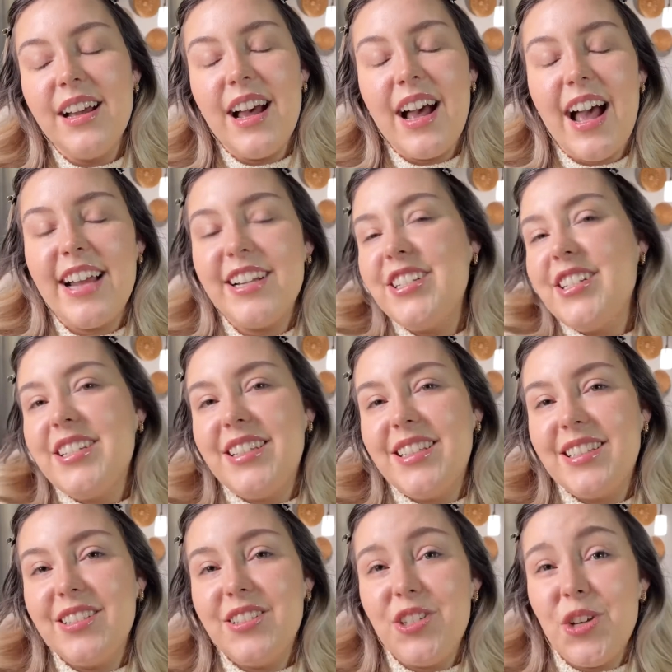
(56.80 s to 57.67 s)
I
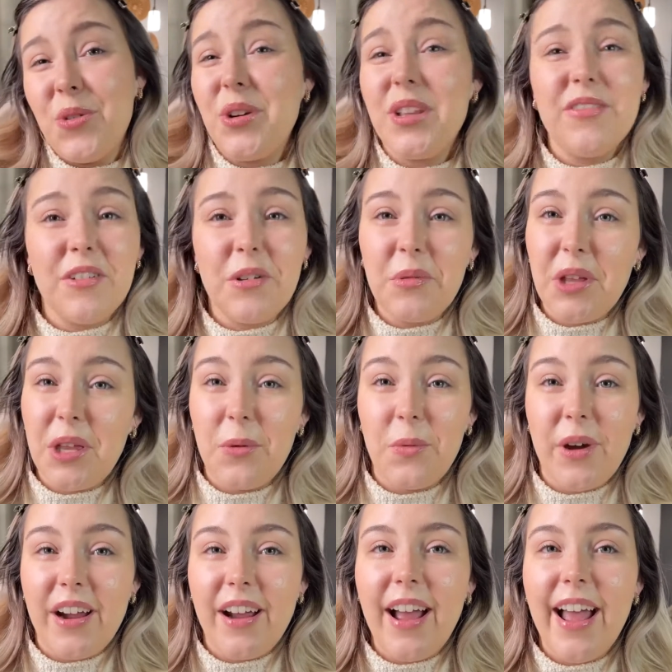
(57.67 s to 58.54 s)
just don't even really
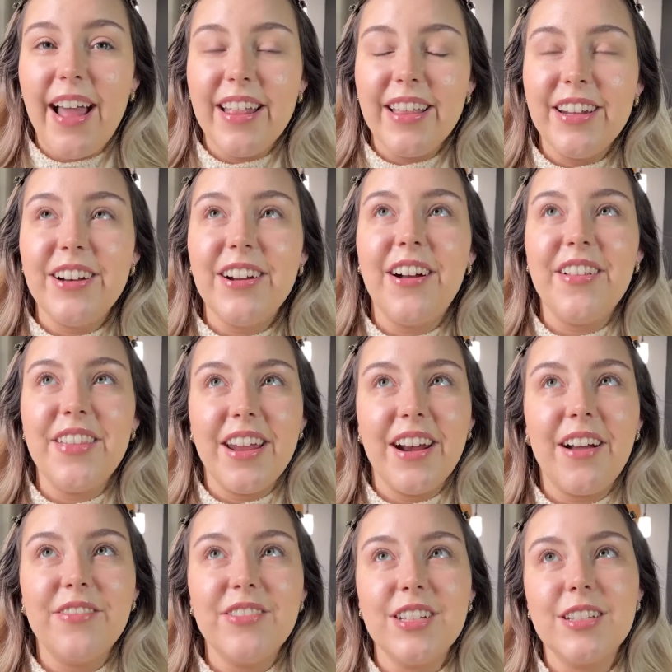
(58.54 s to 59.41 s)
wear a highlighter all that
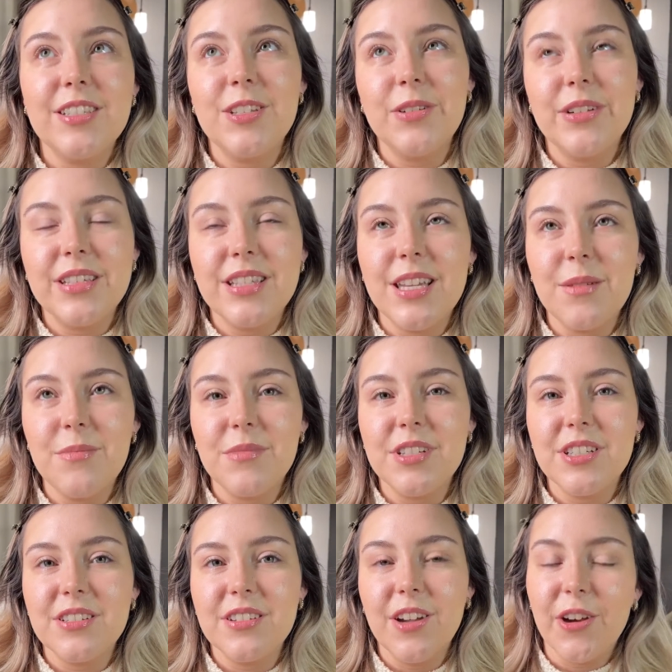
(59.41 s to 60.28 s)
often, so it seemed
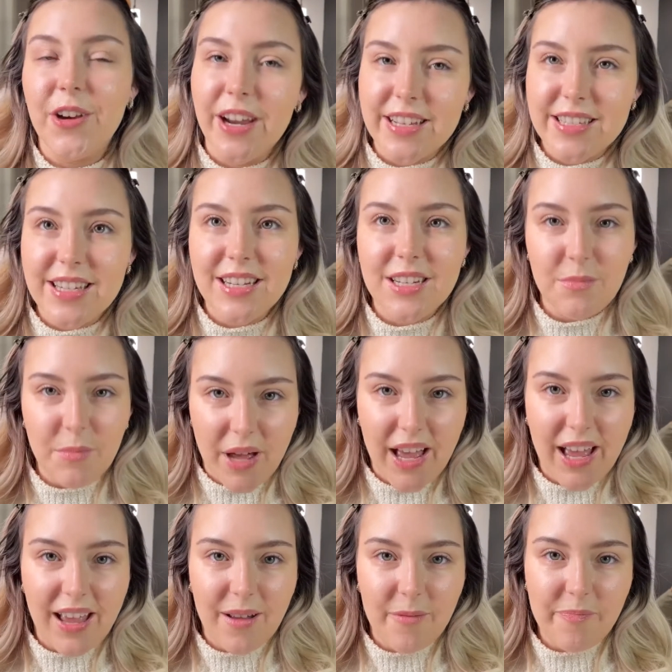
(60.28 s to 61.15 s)
crazy to
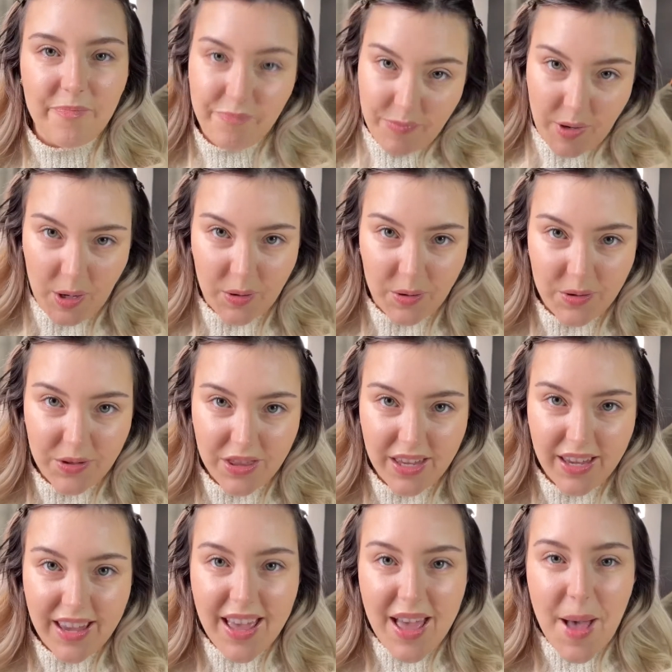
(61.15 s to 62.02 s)
buy both.
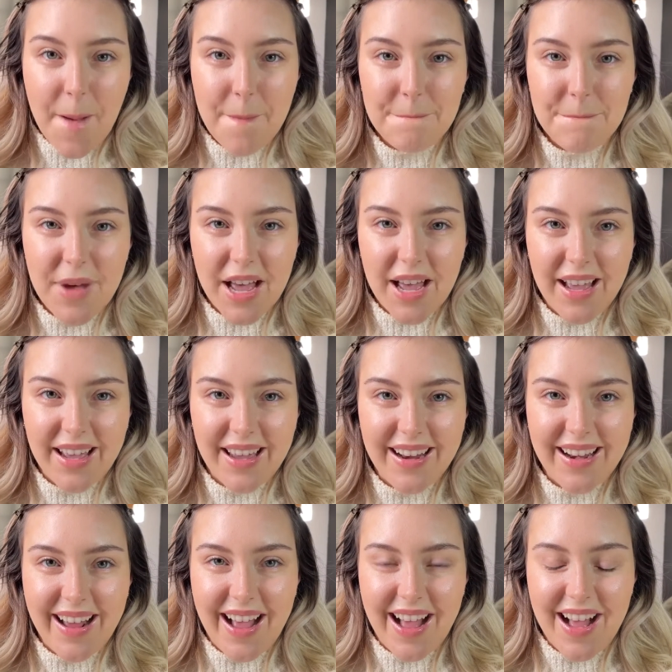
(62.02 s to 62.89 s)

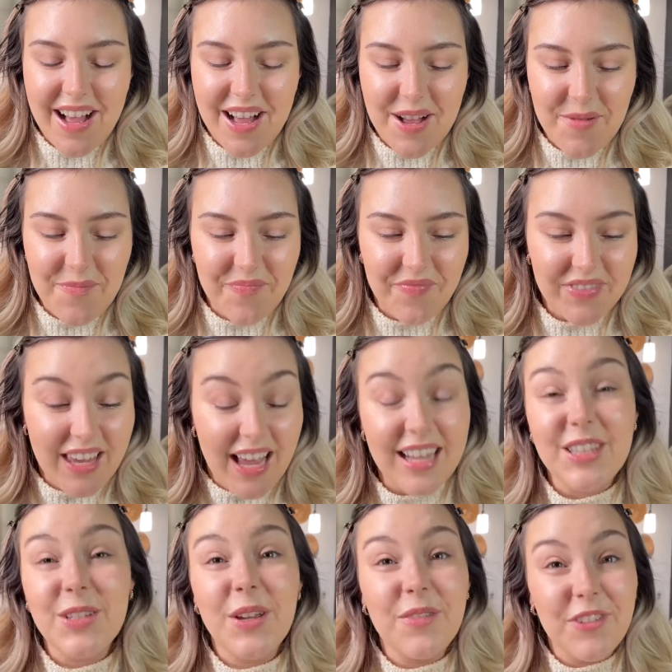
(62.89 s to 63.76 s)
But
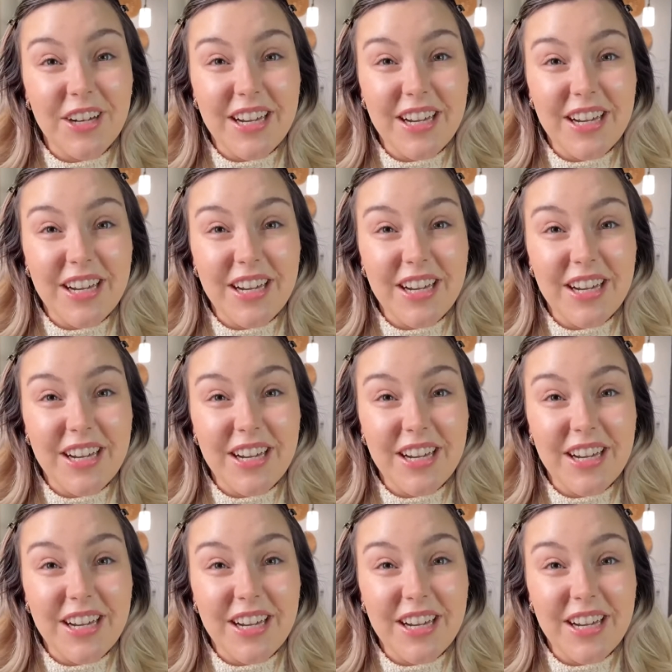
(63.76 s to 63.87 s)
yeah, so if you're